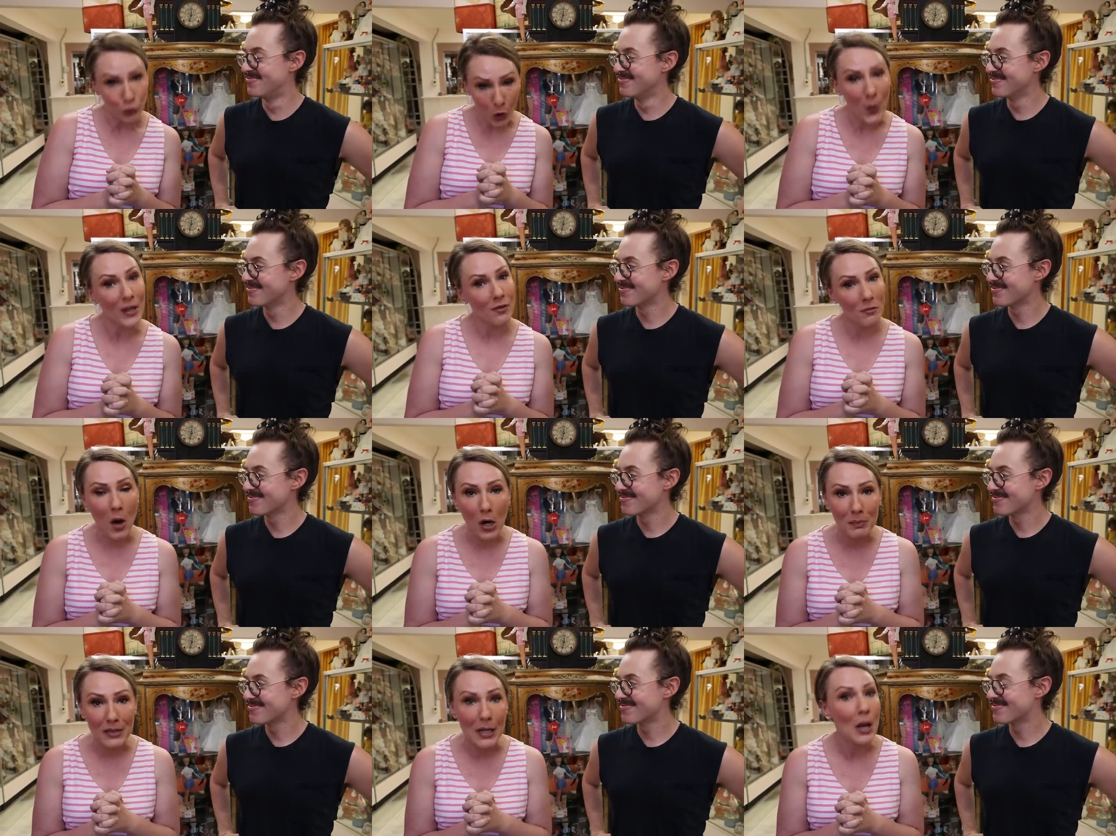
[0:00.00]
Speaker 1: showing of
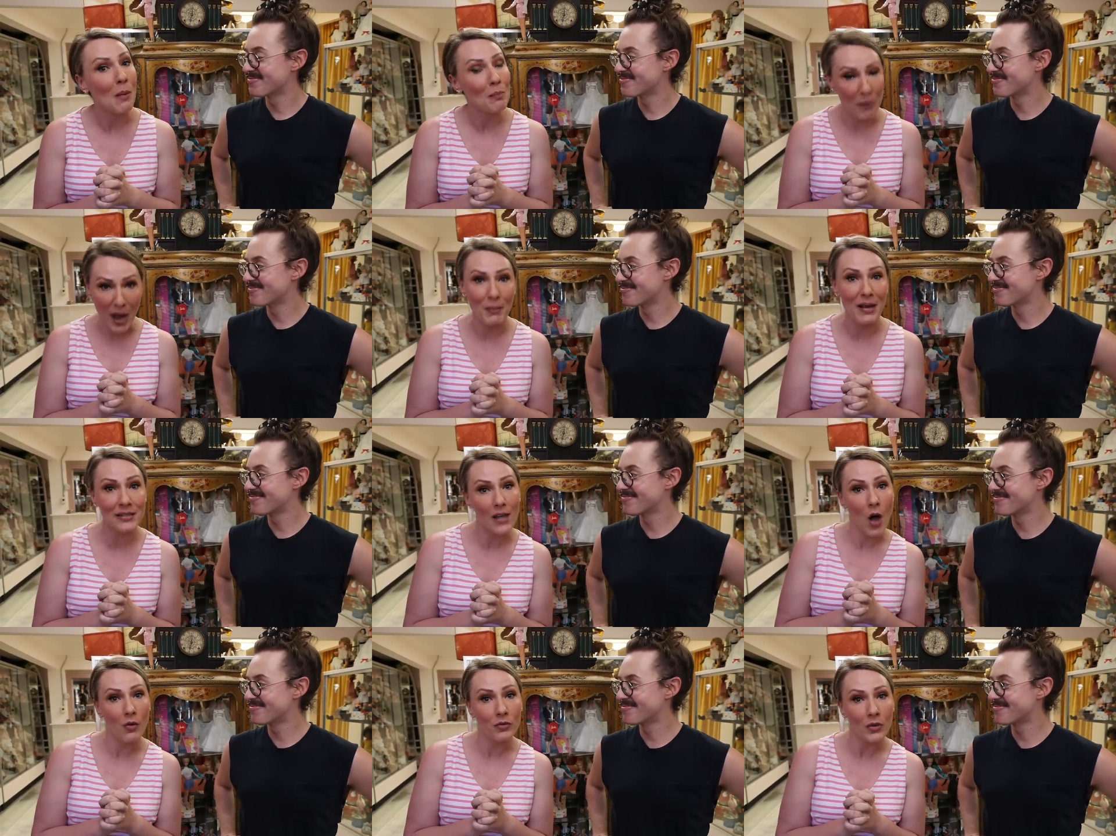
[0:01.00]
Barbie by
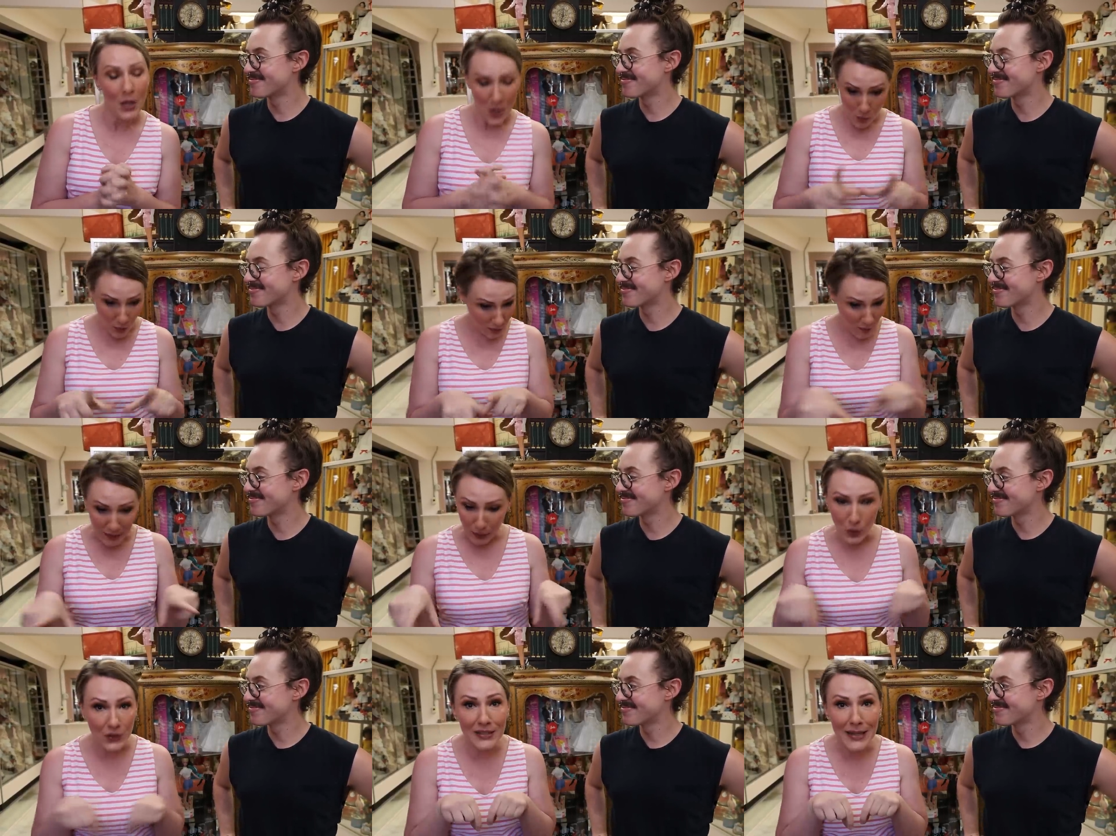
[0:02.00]
myself with my
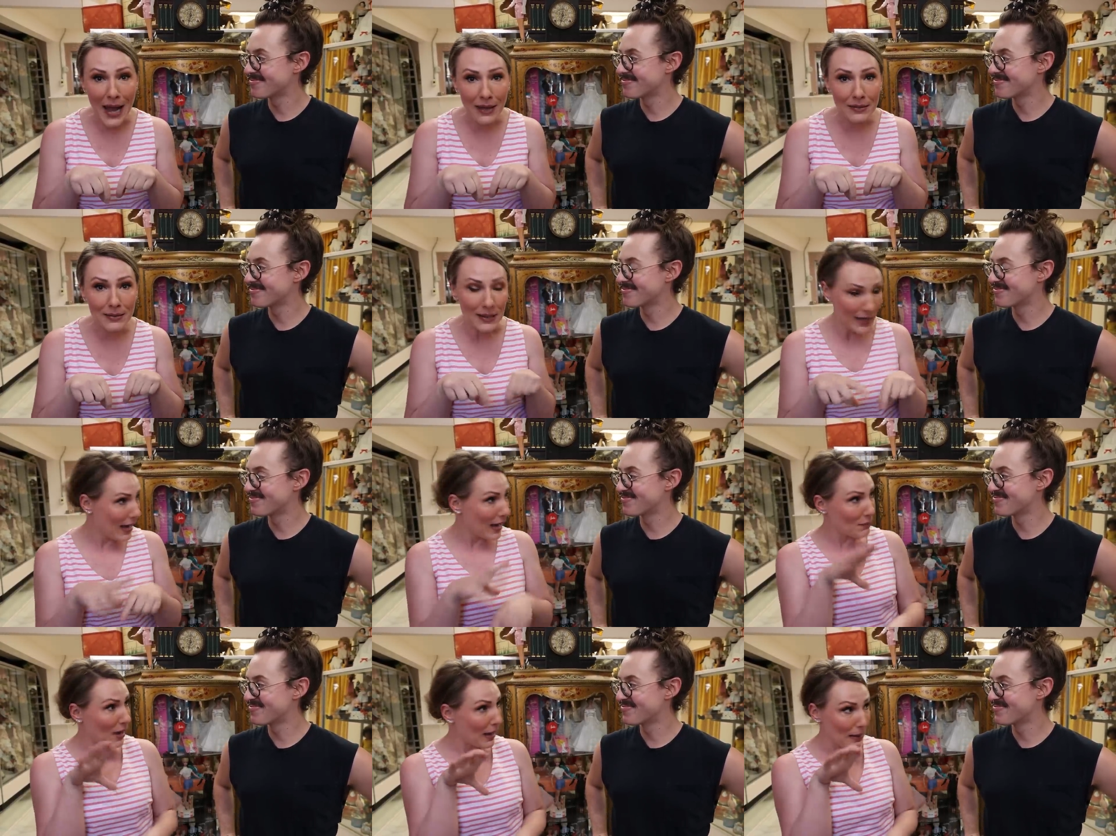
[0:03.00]
little snacks,
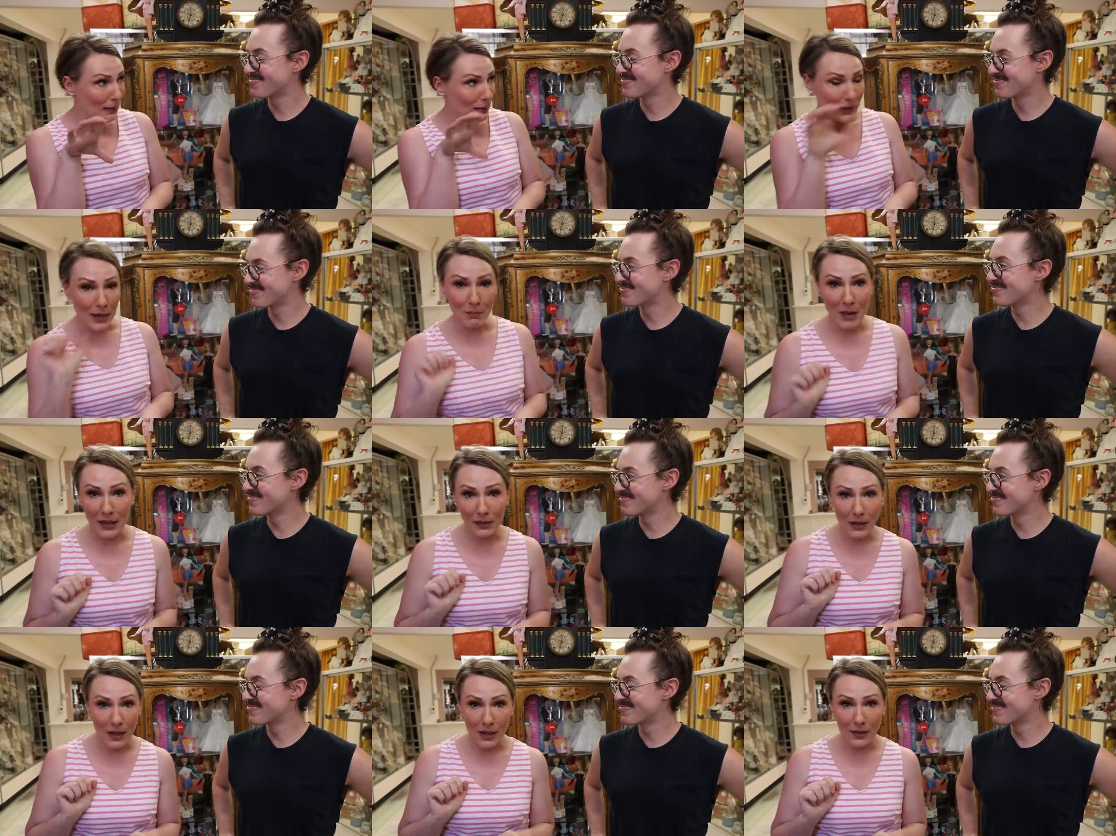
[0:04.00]
and my and my
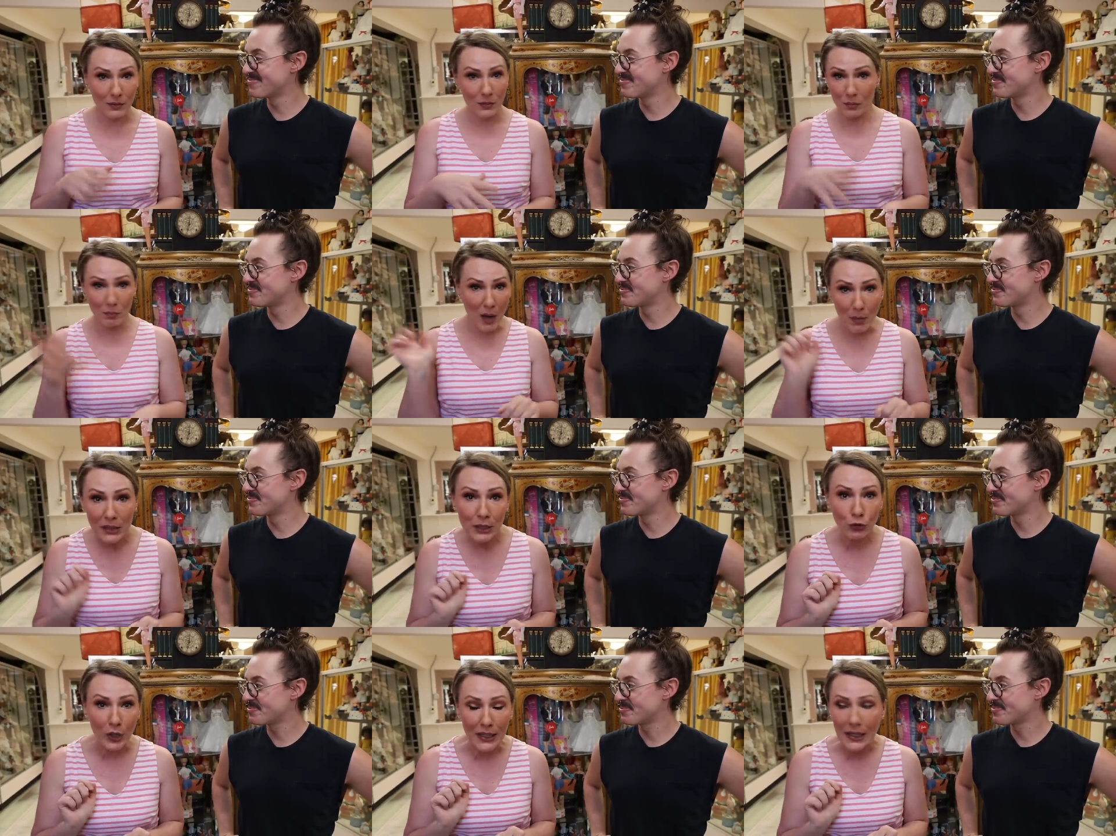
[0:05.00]
uh, bubbly
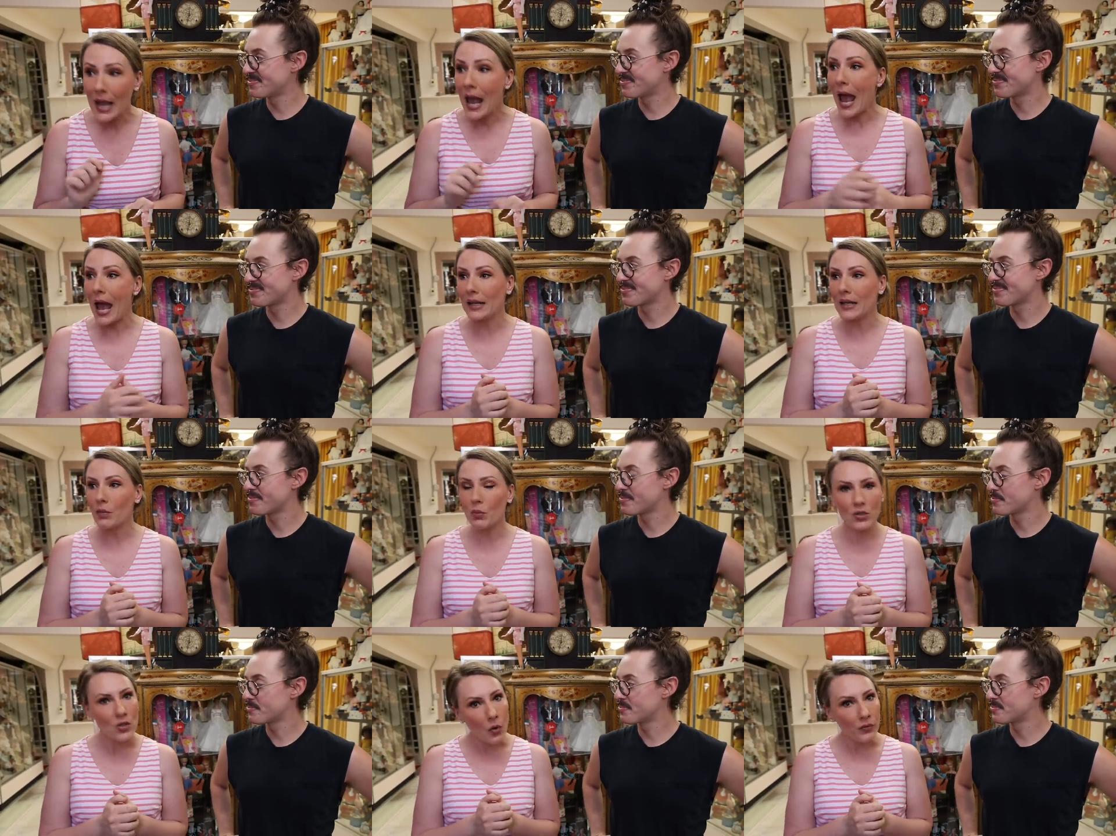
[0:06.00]
drink, and it
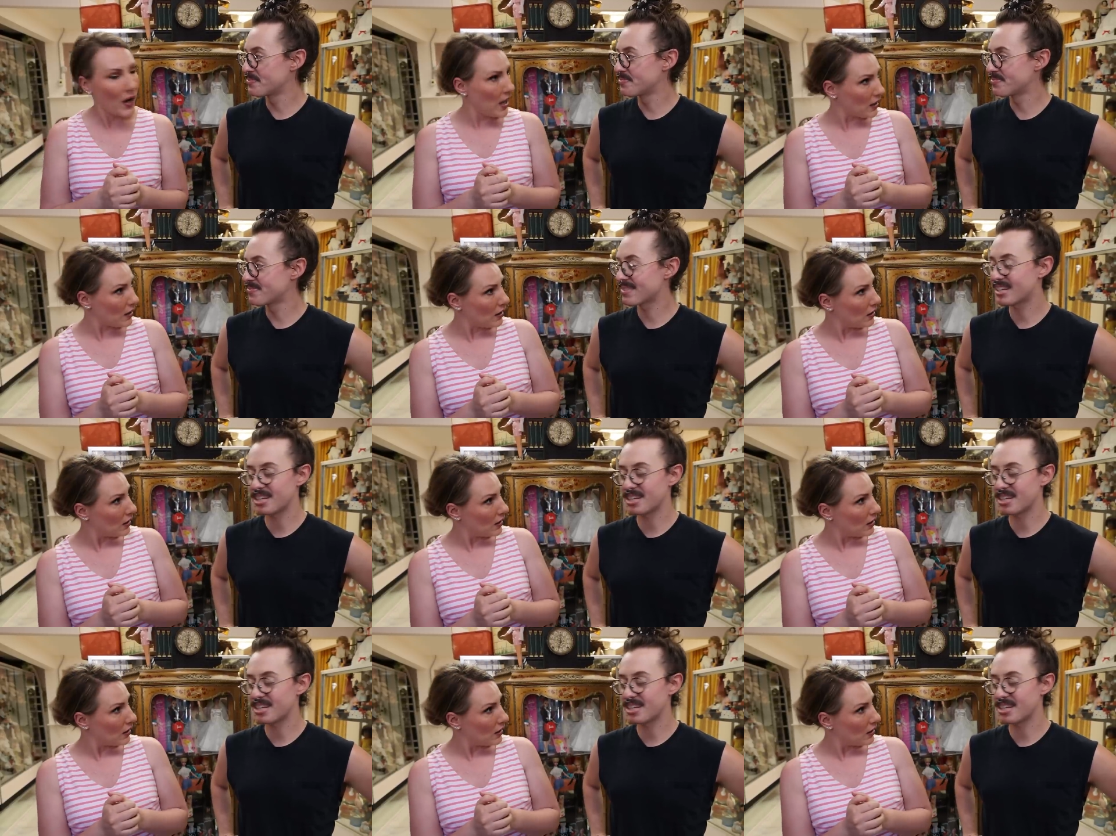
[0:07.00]
was so fun.